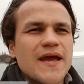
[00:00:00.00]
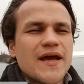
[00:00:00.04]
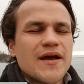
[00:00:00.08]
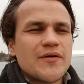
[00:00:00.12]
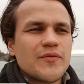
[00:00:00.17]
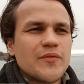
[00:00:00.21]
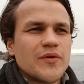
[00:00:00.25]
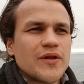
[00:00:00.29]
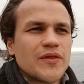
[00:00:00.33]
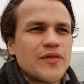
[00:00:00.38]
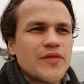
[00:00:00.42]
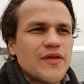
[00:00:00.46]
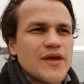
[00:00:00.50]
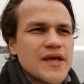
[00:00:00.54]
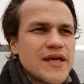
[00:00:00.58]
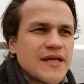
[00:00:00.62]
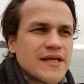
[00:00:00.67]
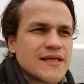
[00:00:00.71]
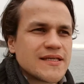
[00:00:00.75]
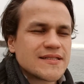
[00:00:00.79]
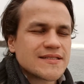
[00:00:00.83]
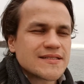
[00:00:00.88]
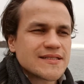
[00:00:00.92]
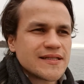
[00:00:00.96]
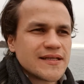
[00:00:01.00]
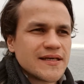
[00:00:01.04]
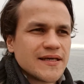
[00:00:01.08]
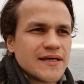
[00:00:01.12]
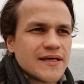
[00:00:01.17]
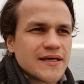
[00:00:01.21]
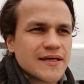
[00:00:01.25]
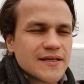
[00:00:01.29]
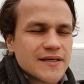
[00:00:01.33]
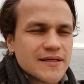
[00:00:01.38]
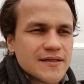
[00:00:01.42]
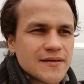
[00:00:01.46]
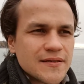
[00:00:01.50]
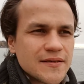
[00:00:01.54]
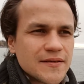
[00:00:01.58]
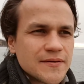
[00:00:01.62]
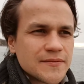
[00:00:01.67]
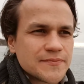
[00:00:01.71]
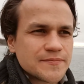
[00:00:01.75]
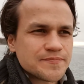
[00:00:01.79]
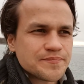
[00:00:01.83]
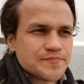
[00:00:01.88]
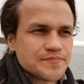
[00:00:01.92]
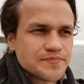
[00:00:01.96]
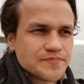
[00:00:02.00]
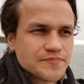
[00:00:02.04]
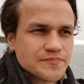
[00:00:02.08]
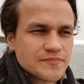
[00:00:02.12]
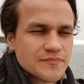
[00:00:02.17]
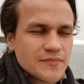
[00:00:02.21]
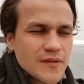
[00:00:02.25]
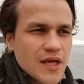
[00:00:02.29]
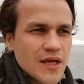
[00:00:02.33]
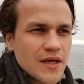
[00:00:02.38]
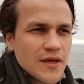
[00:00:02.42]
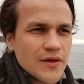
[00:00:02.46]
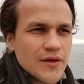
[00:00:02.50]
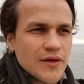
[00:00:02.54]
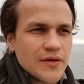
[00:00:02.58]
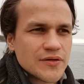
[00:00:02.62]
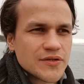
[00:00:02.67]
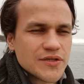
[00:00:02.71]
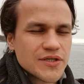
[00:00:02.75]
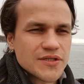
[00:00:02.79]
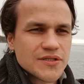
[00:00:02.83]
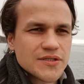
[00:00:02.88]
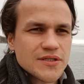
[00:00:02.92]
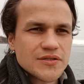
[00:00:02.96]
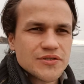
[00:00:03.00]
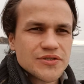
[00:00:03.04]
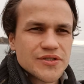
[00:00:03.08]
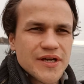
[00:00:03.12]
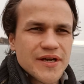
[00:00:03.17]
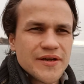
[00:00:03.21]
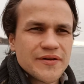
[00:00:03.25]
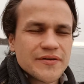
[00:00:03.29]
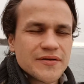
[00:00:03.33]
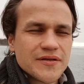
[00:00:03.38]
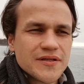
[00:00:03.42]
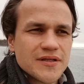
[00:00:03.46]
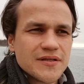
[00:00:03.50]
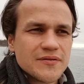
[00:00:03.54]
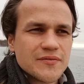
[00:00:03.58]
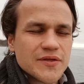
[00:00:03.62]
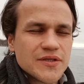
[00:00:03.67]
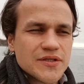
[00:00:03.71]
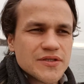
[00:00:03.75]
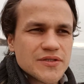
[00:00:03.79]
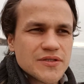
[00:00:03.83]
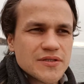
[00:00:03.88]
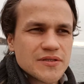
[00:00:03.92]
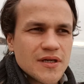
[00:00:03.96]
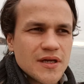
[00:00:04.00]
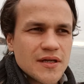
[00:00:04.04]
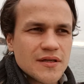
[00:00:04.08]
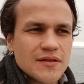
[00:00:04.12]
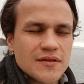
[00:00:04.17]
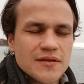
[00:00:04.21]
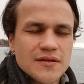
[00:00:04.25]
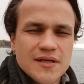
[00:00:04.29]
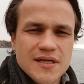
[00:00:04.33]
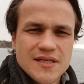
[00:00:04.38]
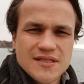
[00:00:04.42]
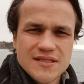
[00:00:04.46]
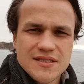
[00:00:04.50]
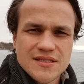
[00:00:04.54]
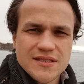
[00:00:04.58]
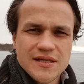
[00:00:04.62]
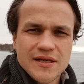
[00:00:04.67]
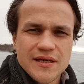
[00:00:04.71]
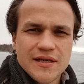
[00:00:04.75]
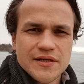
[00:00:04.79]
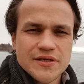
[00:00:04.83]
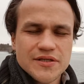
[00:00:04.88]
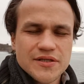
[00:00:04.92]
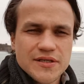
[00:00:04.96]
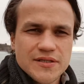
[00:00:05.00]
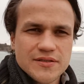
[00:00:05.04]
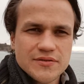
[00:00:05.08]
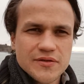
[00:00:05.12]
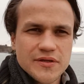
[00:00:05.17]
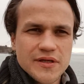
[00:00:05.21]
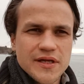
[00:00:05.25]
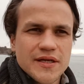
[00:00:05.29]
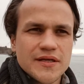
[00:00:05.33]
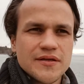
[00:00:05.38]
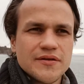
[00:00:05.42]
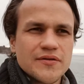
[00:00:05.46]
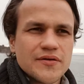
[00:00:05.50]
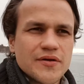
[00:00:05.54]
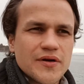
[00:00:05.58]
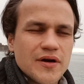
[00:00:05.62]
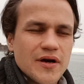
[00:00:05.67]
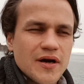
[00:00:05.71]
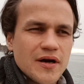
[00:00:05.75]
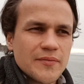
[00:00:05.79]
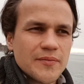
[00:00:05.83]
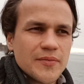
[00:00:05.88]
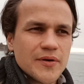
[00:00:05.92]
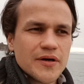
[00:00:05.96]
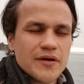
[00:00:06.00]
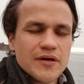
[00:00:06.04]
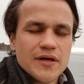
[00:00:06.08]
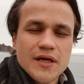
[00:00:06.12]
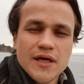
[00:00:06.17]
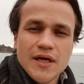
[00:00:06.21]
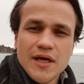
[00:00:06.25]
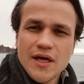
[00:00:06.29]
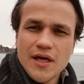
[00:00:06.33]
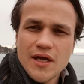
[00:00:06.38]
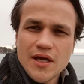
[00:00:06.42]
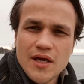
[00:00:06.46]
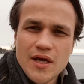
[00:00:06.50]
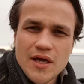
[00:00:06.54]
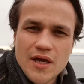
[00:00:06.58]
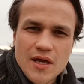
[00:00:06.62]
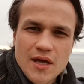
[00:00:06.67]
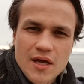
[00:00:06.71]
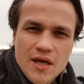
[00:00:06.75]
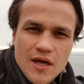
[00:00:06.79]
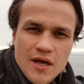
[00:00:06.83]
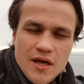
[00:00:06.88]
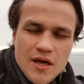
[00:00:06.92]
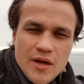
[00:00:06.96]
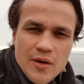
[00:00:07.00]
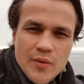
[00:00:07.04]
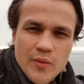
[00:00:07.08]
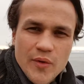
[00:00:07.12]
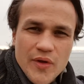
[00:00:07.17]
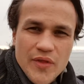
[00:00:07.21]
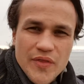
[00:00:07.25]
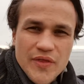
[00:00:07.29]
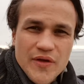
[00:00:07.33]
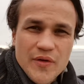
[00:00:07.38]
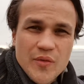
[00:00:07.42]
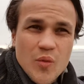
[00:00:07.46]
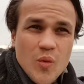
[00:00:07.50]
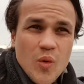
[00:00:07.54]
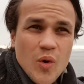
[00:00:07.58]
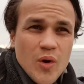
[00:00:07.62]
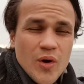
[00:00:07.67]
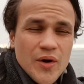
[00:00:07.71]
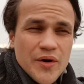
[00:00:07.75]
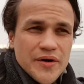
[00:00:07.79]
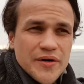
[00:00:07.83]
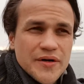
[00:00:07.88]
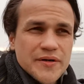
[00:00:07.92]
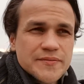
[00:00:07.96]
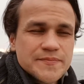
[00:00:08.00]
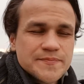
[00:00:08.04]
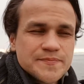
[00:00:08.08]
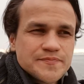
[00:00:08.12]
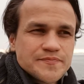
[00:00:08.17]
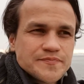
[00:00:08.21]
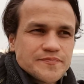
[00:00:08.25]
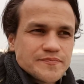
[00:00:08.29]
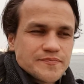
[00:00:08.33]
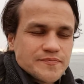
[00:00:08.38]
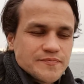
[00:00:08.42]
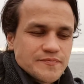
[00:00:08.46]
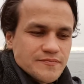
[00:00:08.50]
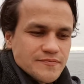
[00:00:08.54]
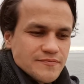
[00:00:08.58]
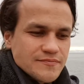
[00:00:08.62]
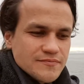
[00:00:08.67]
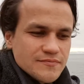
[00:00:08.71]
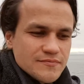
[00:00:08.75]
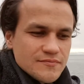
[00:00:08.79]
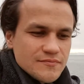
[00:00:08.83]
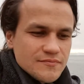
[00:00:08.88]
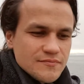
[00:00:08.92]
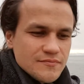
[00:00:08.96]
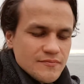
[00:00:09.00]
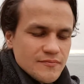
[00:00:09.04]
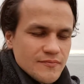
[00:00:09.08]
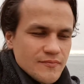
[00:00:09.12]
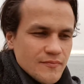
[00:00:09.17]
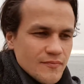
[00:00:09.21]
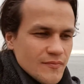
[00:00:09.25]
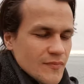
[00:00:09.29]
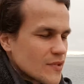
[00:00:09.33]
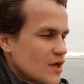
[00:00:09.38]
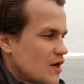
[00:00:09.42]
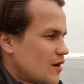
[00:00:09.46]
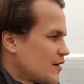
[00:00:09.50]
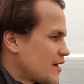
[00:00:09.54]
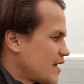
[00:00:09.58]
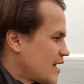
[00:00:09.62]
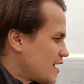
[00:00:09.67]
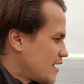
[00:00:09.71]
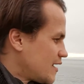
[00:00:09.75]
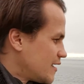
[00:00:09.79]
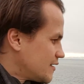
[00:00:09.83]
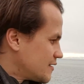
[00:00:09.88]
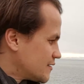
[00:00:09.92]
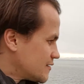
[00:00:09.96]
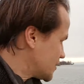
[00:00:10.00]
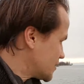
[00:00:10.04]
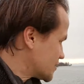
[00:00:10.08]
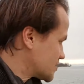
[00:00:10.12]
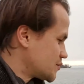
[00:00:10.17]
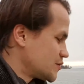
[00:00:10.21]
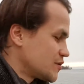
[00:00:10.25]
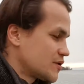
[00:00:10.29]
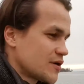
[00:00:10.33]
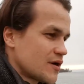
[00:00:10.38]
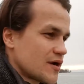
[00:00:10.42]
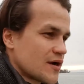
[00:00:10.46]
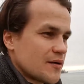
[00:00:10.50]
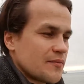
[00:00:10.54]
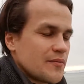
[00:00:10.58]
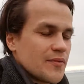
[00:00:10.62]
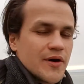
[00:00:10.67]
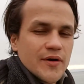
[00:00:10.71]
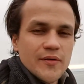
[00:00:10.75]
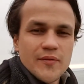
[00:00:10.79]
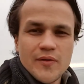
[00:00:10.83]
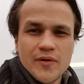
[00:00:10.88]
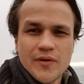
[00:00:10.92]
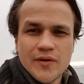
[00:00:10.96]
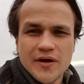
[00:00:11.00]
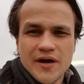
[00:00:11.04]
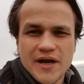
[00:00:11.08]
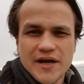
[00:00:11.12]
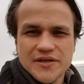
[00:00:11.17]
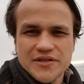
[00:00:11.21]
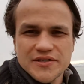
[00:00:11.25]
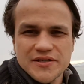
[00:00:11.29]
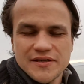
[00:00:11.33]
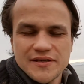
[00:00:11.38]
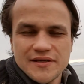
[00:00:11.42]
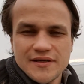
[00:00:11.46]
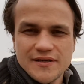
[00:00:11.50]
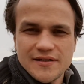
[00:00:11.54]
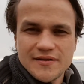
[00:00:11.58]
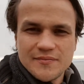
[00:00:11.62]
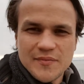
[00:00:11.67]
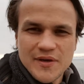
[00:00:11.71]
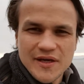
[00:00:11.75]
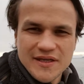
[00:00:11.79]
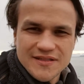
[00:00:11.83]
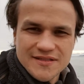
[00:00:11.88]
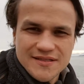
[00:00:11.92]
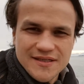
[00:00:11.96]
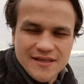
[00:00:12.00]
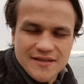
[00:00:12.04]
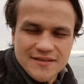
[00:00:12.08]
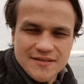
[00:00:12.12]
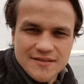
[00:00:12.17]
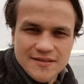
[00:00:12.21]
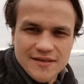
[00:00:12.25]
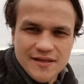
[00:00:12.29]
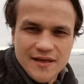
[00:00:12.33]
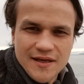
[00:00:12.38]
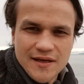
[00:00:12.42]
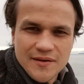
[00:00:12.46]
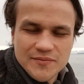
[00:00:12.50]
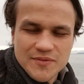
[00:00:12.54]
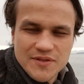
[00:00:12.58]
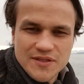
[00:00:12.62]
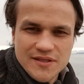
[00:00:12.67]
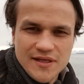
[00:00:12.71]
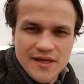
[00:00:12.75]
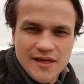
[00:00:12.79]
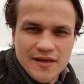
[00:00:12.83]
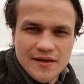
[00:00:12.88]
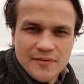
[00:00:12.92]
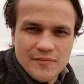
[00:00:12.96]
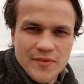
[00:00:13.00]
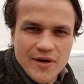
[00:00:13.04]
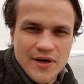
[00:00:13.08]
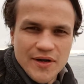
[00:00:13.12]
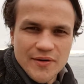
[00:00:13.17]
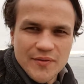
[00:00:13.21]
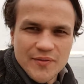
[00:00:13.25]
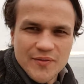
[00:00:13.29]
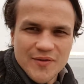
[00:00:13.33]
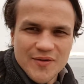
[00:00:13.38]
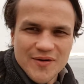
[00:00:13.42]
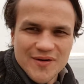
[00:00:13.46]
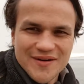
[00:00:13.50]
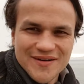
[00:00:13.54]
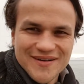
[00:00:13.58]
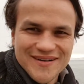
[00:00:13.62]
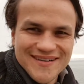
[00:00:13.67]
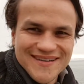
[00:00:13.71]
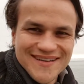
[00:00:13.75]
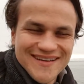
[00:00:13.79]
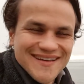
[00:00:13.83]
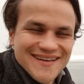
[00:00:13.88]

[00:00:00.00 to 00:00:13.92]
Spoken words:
Yeah, one thing is like just in general, which is not necessarily just related to copper, with the water. Oh yeah, and because we talk about water, actually, it makes sense that I'm standing by the water.